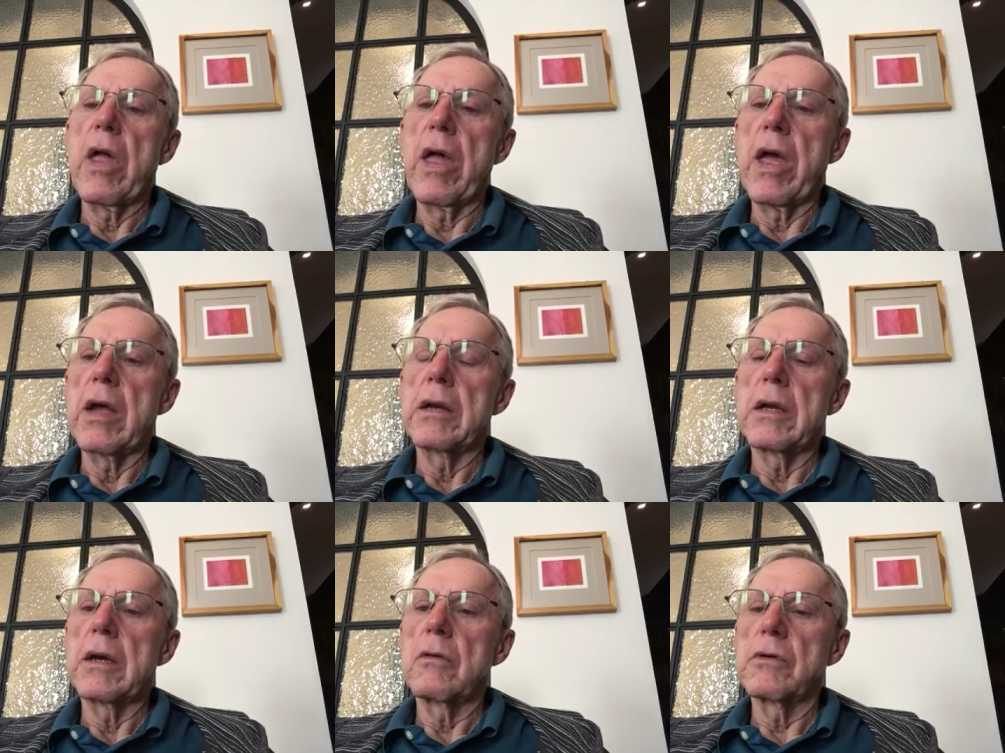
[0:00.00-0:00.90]
and
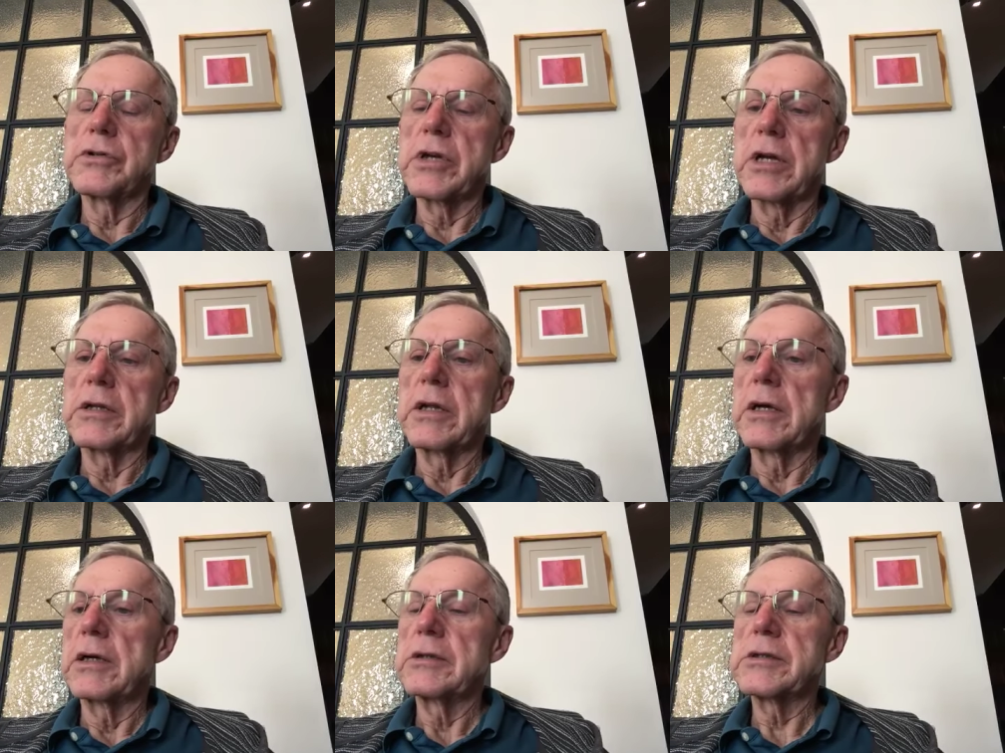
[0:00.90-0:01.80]
uh, was then
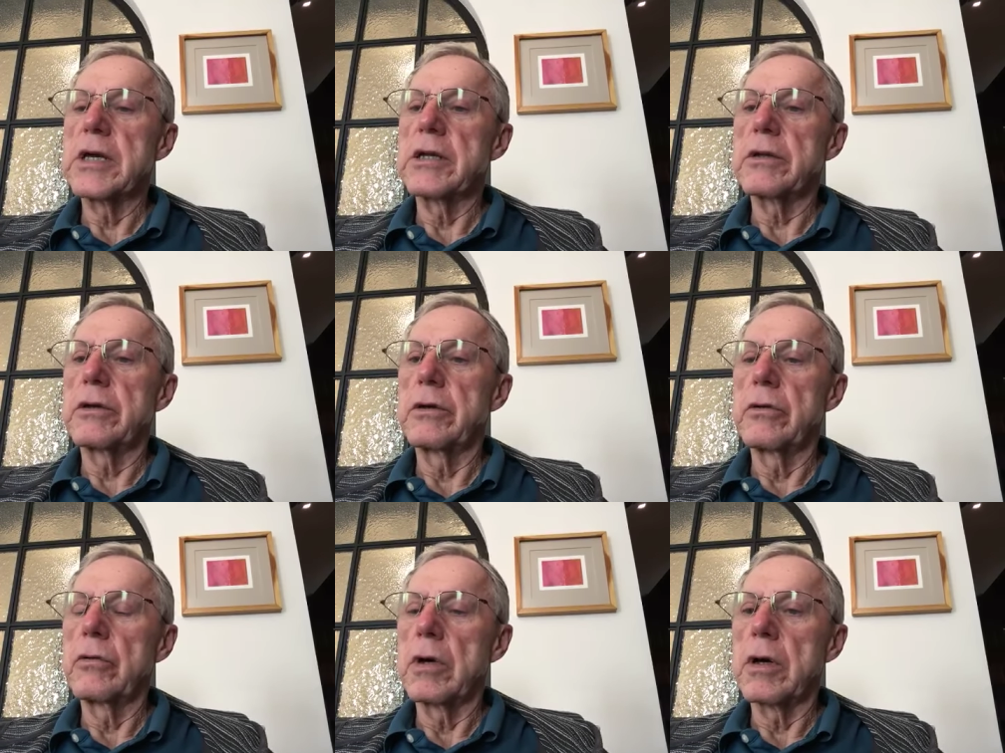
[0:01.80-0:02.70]
uh, sent
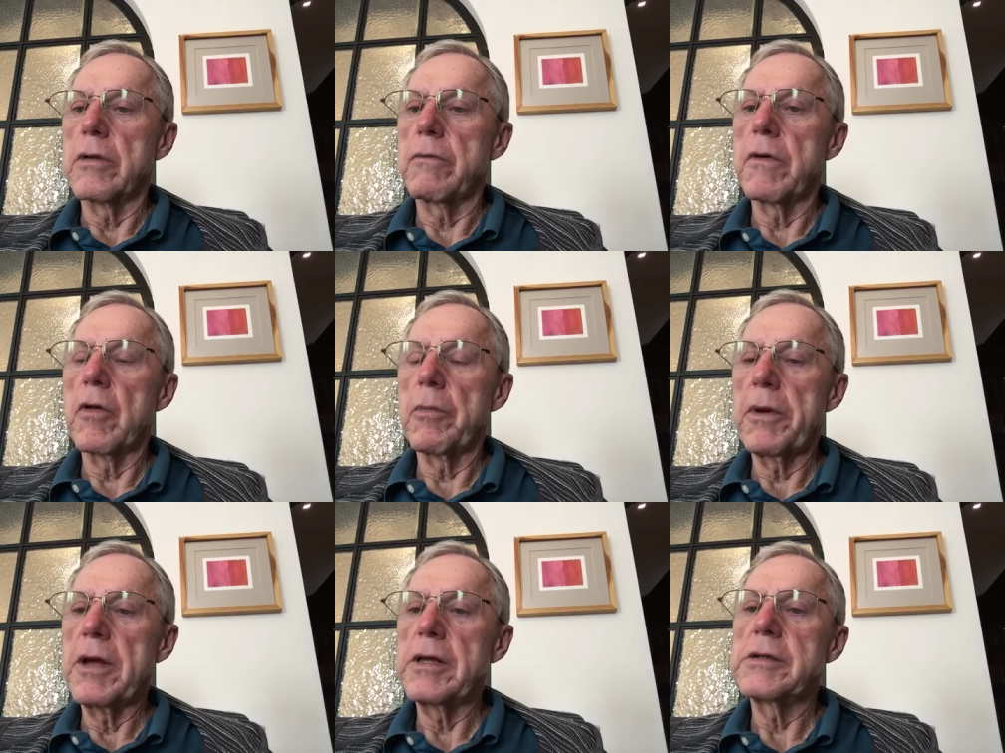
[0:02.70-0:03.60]
to uh, the
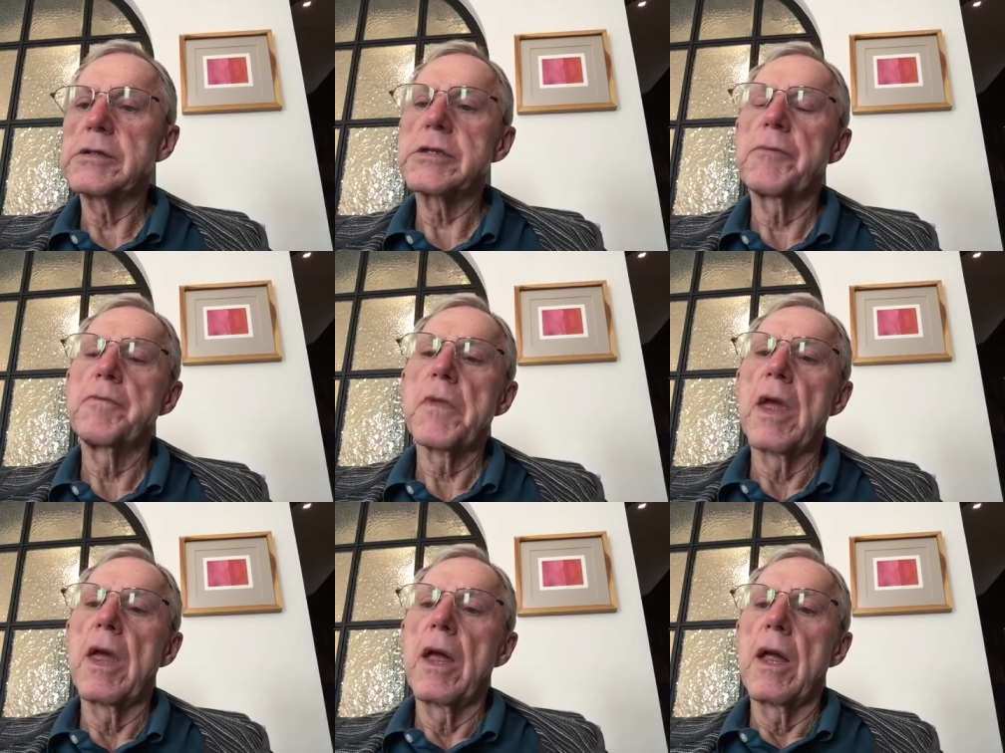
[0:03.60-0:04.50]
Philippines
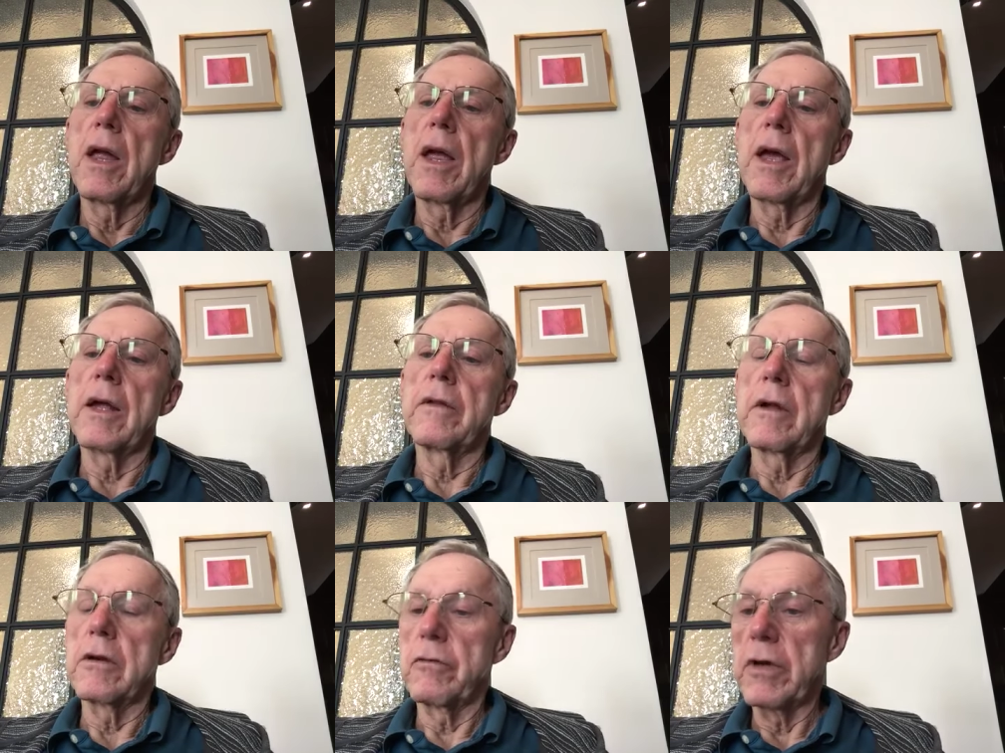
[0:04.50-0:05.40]
and
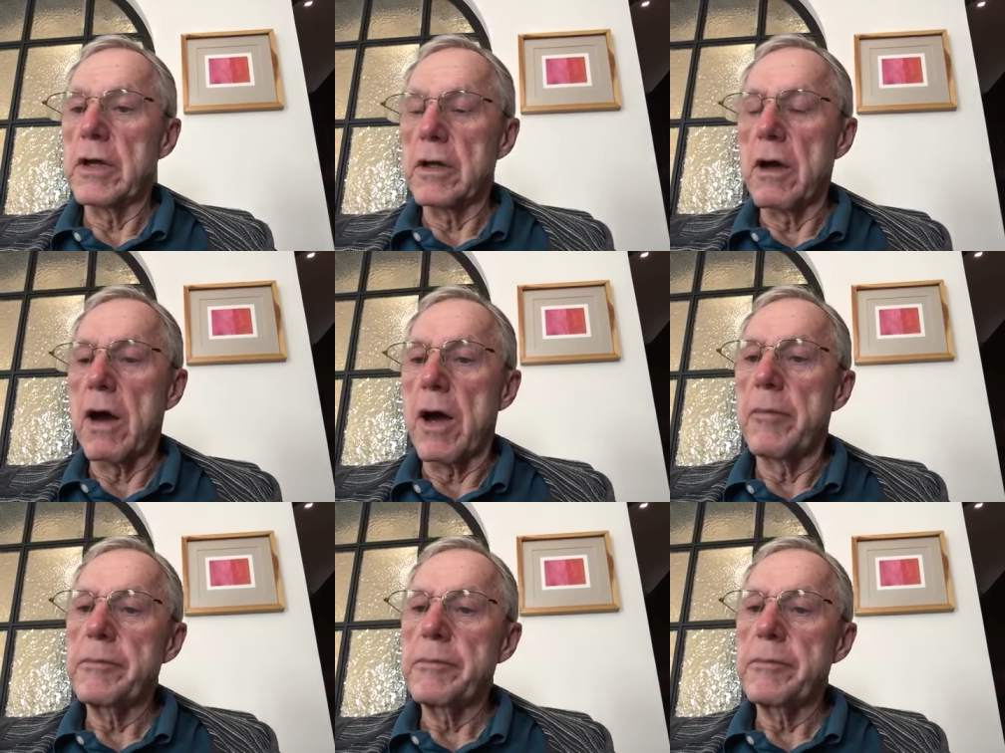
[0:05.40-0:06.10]
then to Vietnam.